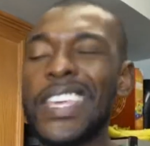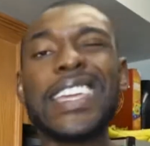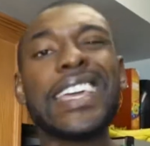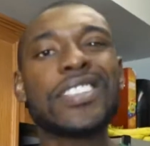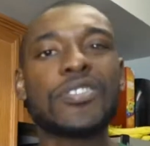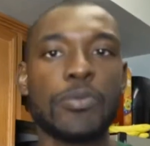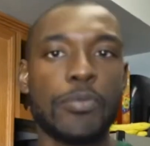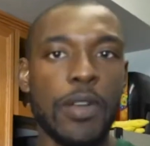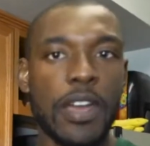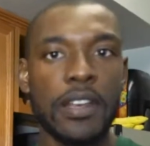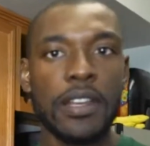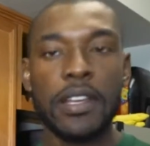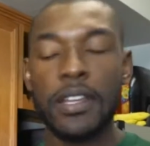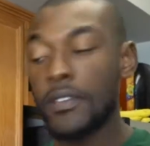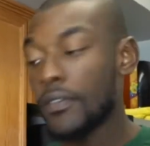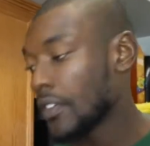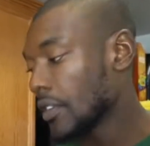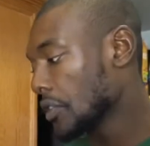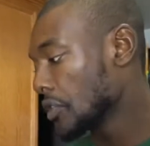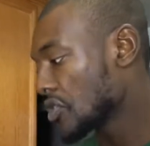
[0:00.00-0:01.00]
repetitive.
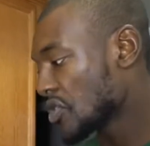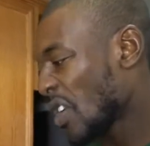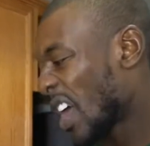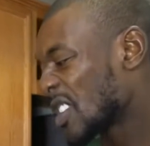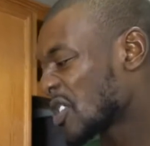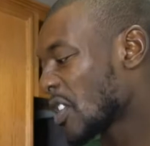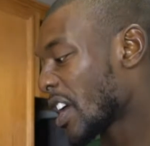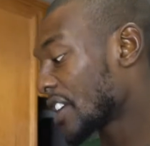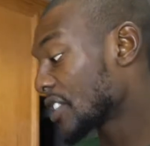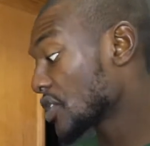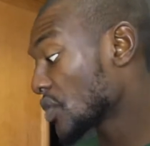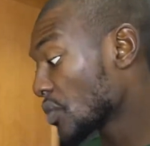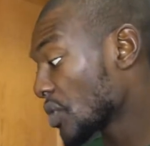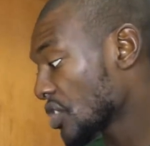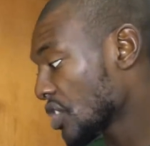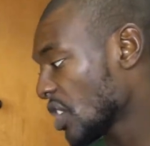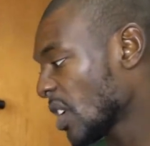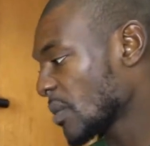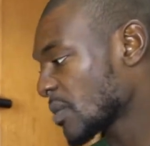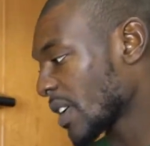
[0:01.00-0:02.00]
So I try to switch it
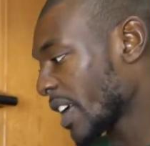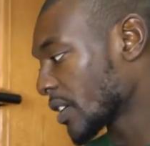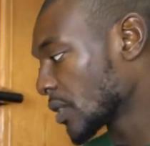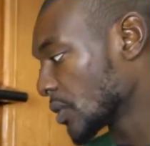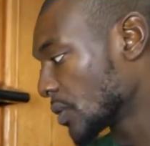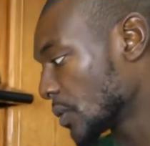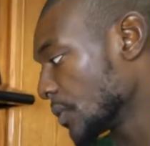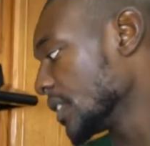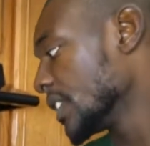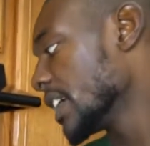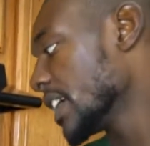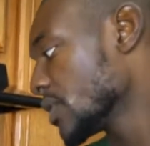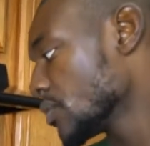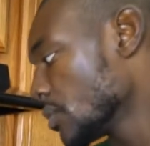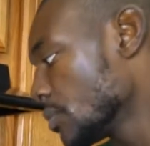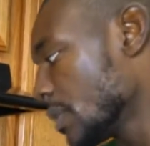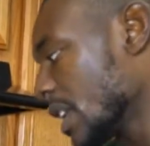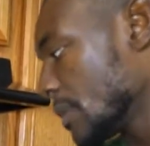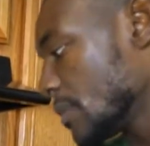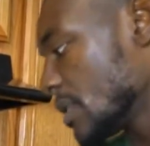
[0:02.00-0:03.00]
up. So I go 3 days with
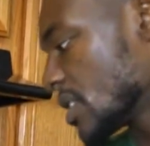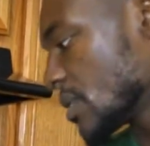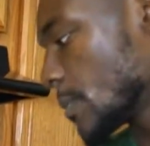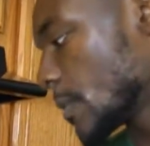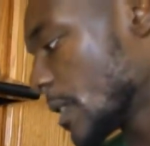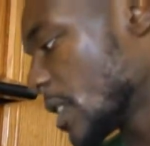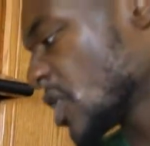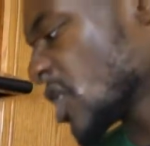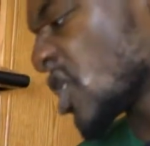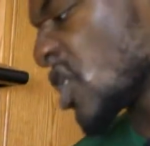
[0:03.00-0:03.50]
baby spinach and